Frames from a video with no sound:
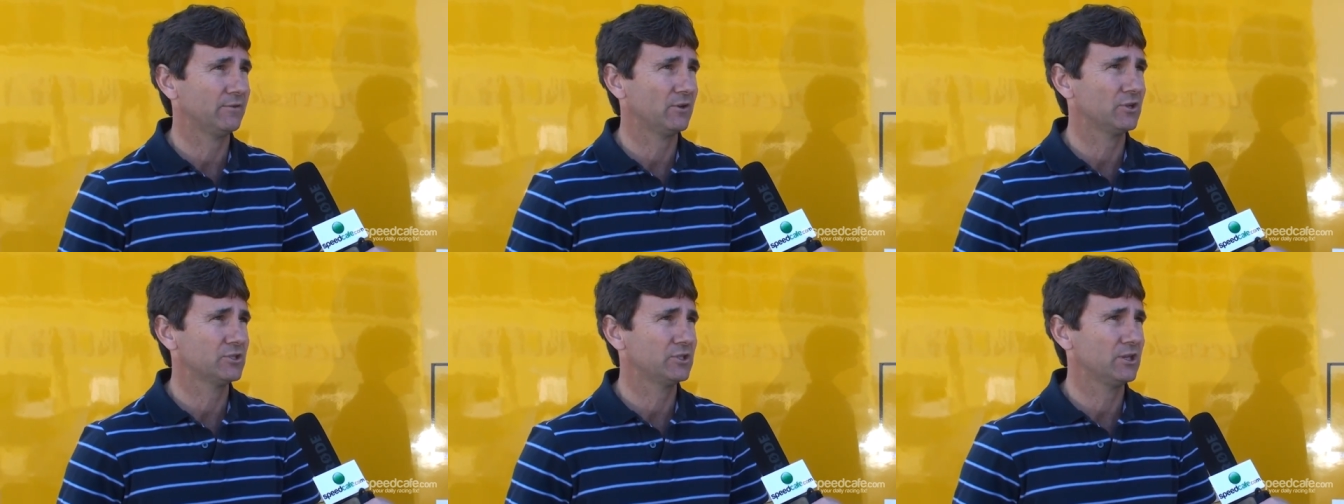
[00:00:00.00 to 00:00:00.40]

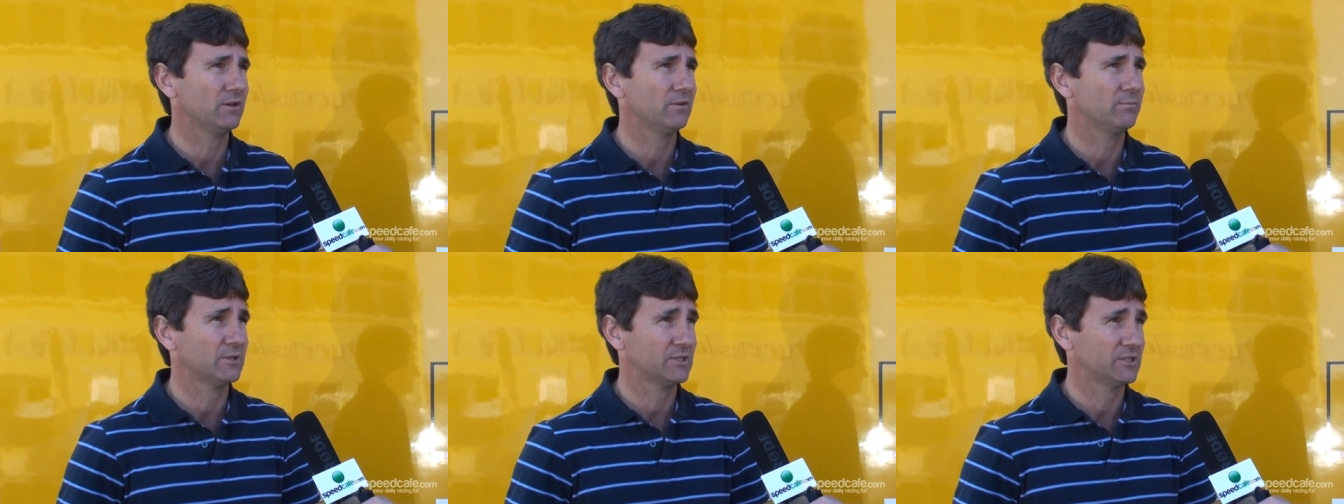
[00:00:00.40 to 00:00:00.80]
first
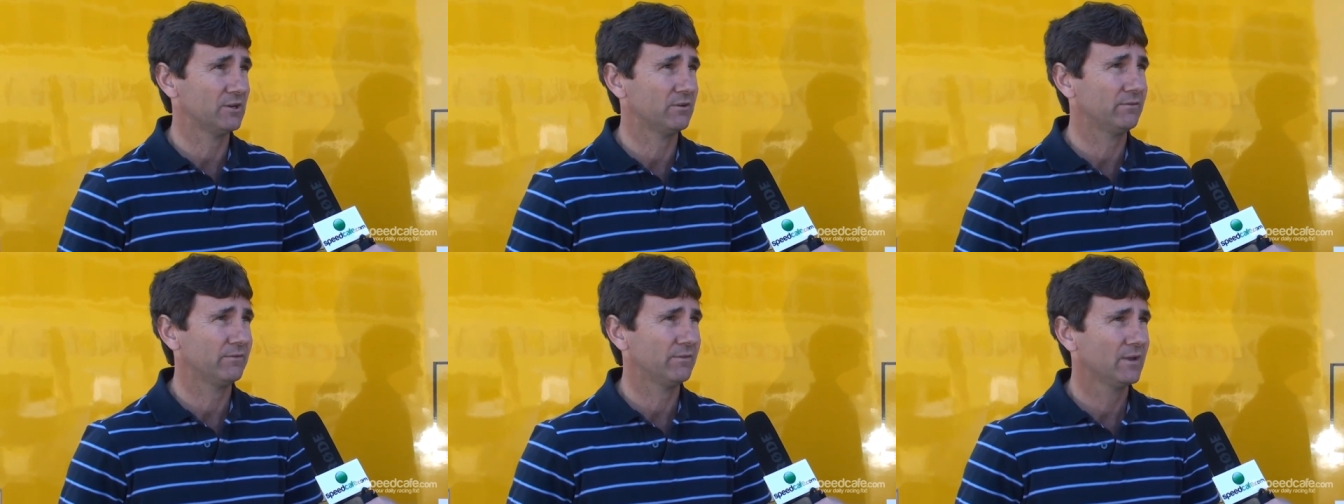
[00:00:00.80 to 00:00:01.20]
year
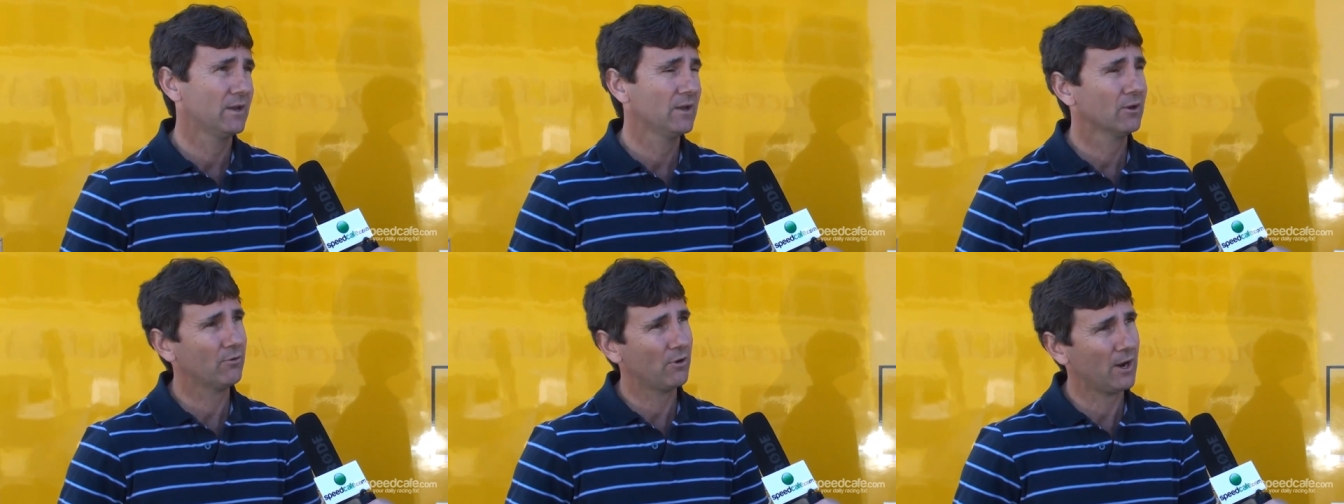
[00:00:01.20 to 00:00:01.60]
myself
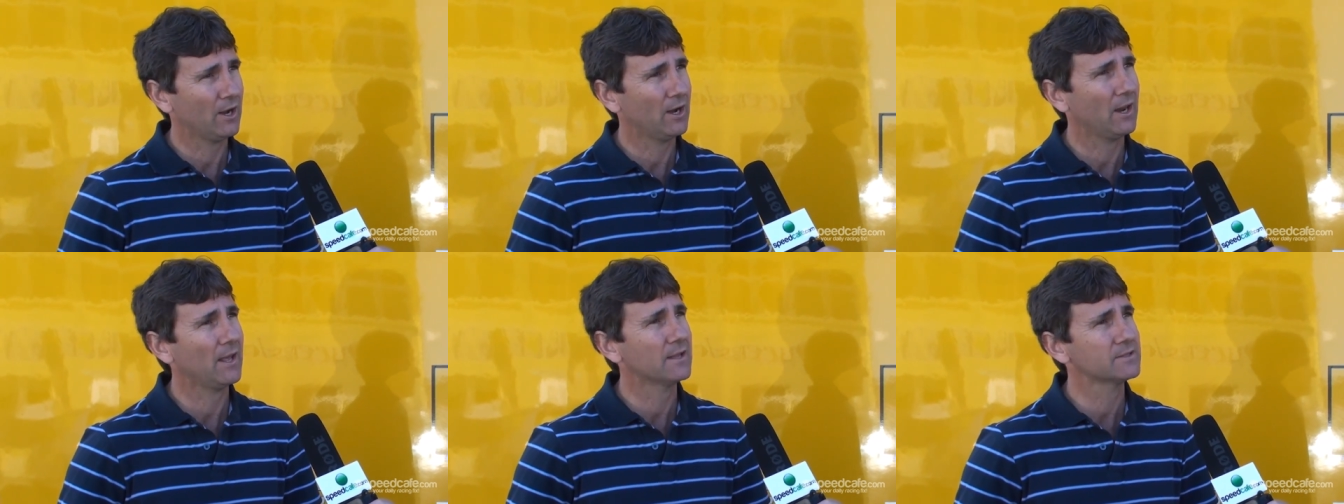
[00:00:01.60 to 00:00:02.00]

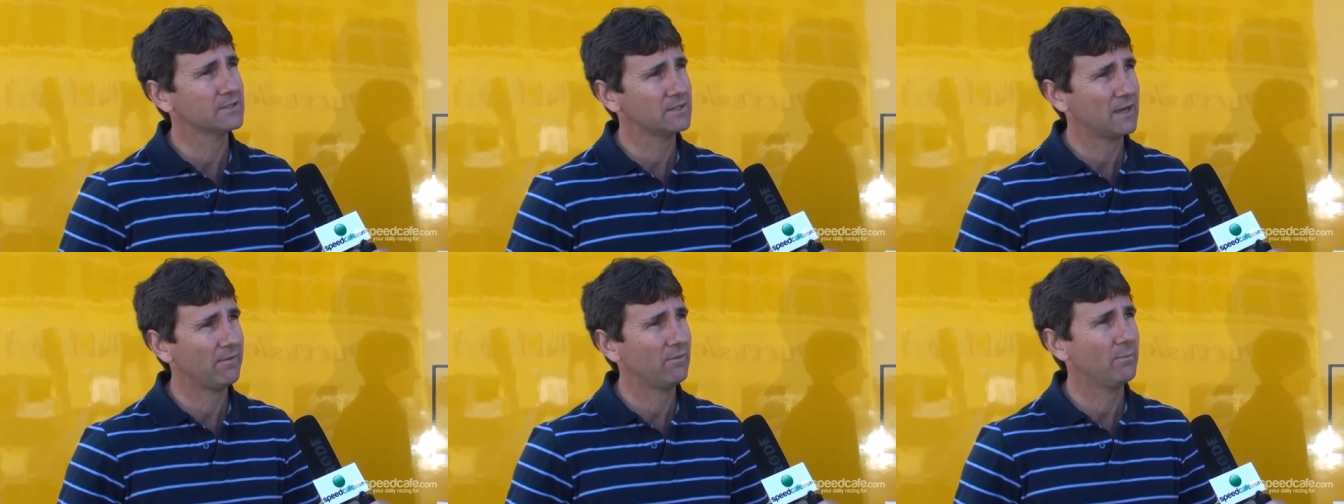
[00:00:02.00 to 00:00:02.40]
Craig Lowndes
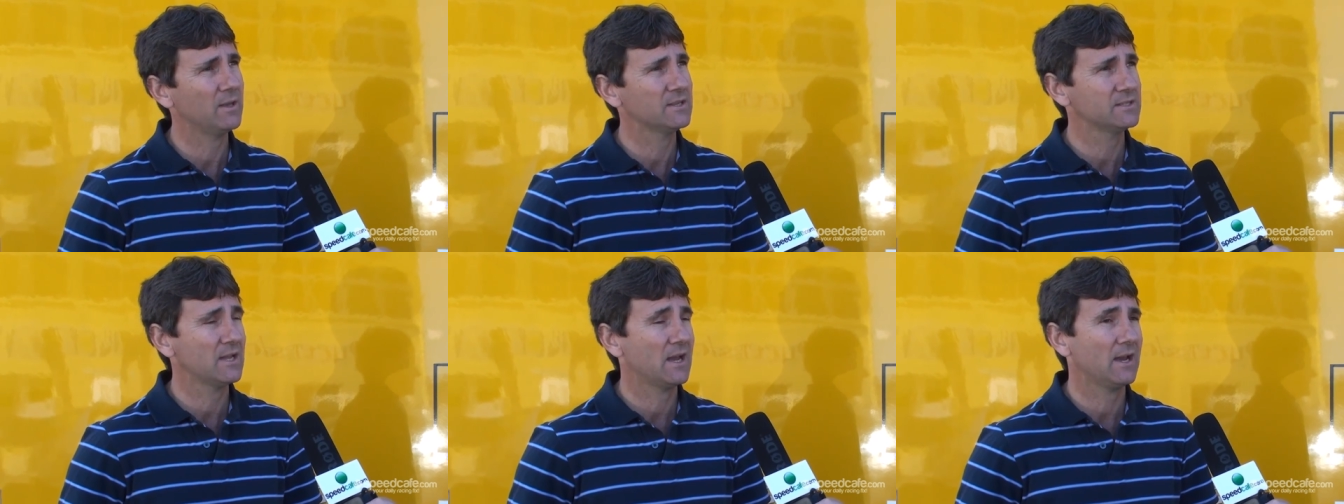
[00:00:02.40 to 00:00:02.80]
and David
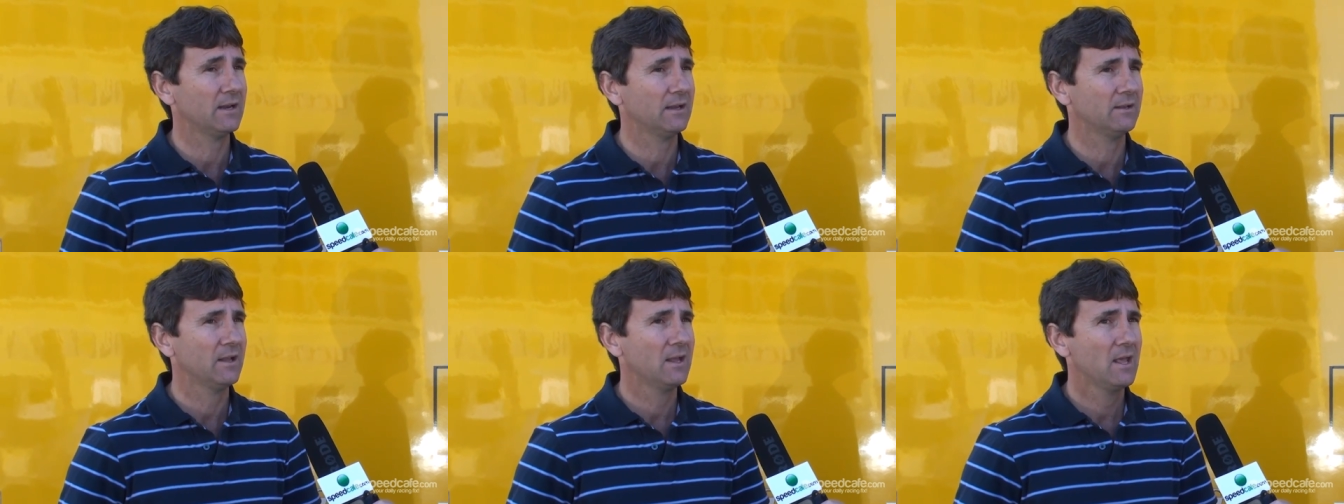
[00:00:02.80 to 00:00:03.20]
Besnard
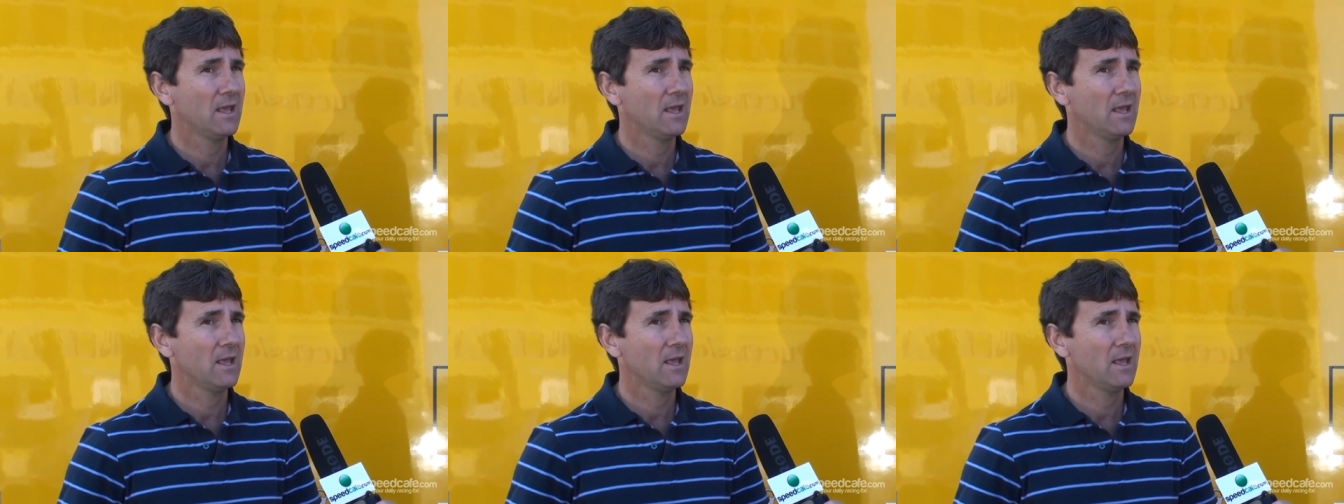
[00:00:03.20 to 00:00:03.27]
and,